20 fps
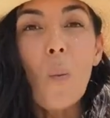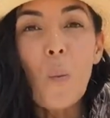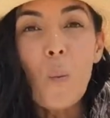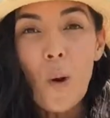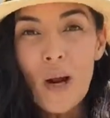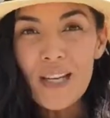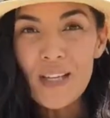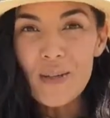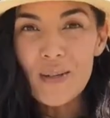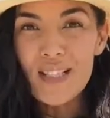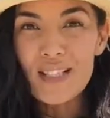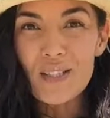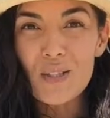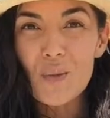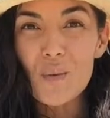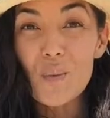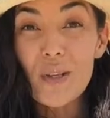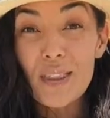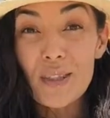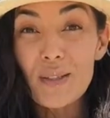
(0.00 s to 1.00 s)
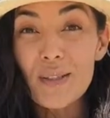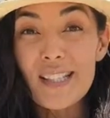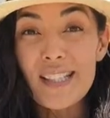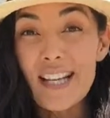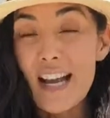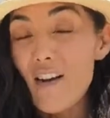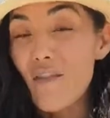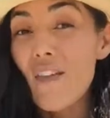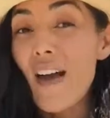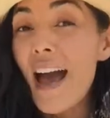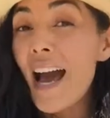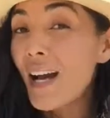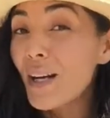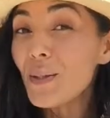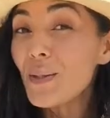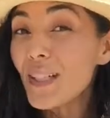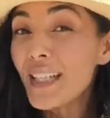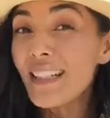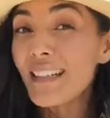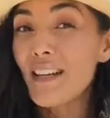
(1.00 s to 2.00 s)
what you can do with your stuff, how
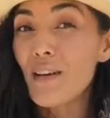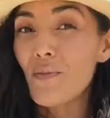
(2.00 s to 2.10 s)
you can